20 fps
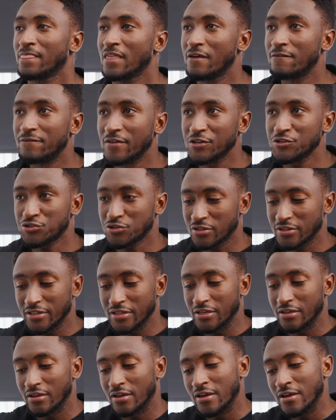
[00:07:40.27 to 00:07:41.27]

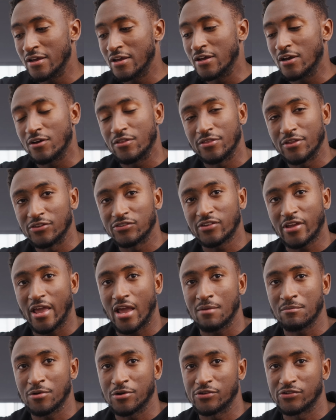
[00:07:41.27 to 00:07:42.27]
eventually these
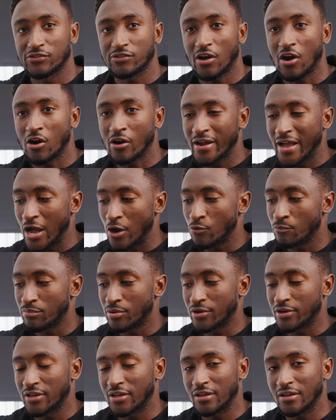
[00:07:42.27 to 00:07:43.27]
cameras are
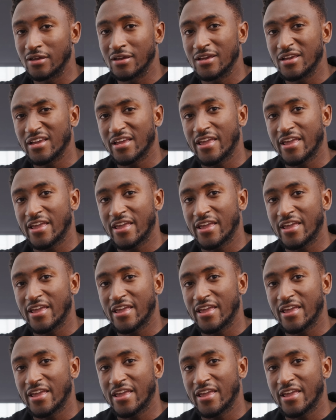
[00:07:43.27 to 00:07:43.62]
outputting